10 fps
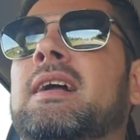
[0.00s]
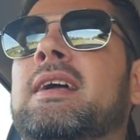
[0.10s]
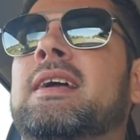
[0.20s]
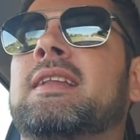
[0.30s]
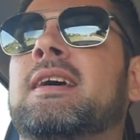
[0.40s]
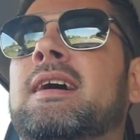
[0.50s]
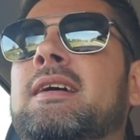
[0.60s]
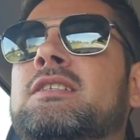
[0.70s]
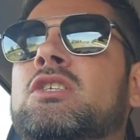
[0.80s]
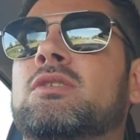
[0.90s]

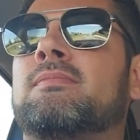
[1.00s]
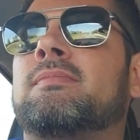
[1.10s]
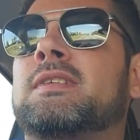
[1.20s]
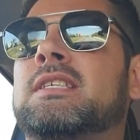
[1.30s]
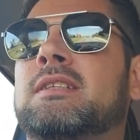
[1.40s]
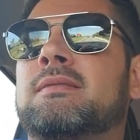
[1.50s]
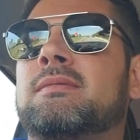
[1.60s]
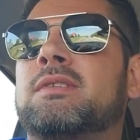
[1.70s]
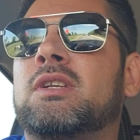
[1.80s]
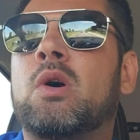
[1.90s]

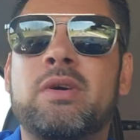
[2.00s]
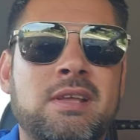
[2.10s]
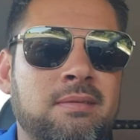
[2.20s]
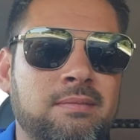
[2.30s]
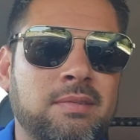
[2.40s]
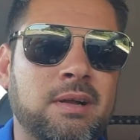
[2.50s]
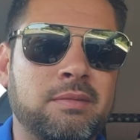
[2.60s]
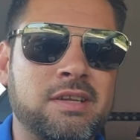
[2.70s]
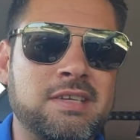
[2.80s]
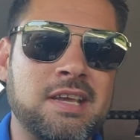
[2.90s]
and Snowy, I'm
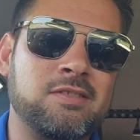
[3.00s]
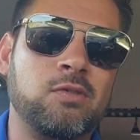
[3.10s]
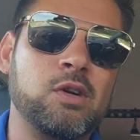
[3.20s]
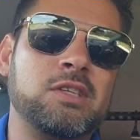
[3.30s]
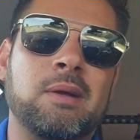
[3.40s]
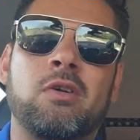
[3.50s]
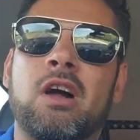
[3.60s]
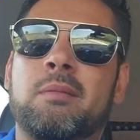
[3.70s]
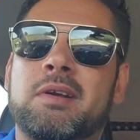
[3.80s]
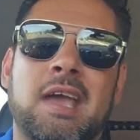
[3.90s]
going to say his first name
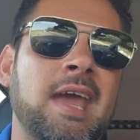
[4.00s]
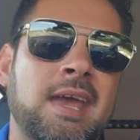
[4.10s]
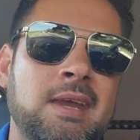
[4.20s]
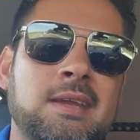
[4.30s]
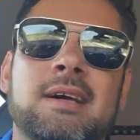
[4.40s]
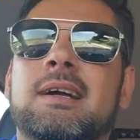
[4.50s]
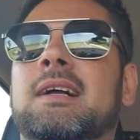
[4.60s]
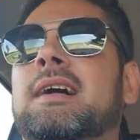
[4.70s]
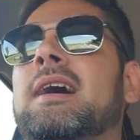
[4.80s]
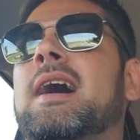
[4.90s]
wrong, but
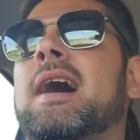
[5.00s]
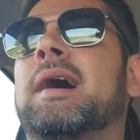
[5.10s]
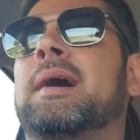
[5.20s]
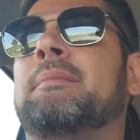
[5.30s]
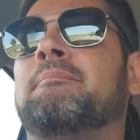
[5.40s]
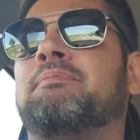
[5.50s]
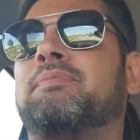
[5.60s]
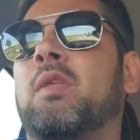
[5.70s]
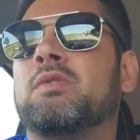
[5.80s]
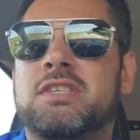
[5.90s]
Kane
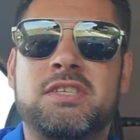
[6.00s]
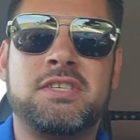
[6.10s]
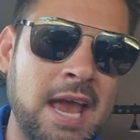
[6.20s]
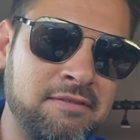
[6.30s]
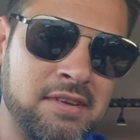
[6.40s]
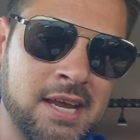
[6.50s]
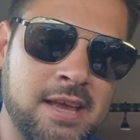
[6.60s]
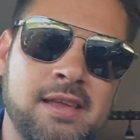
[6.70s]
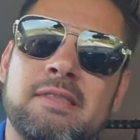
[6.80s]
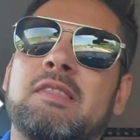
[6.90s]
was a safety.
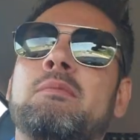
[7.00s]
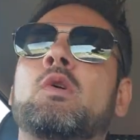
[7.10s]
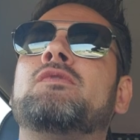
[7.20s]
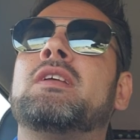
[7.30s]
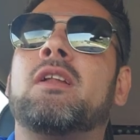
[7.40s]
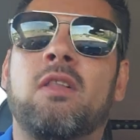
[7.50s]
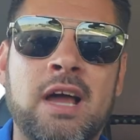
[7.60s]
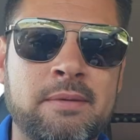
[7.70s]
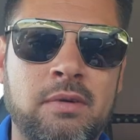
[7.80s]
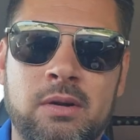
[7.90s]
They moved into
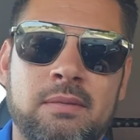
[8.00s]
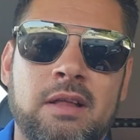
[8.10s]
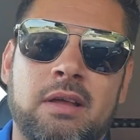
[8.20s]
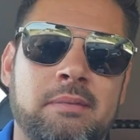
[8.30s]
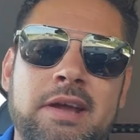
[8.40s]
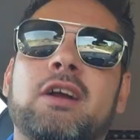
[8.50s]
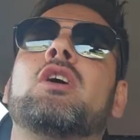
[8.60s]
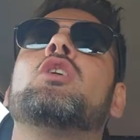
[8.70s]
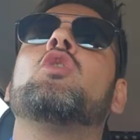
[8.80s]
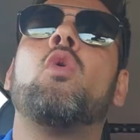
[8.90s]

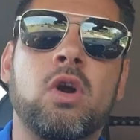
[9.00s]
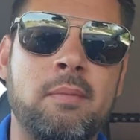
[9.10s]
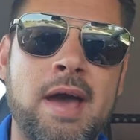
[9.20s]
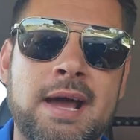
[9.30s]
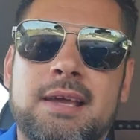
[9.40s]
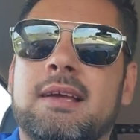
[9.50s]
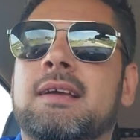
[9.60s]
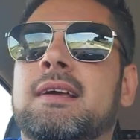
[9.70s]
cornerback,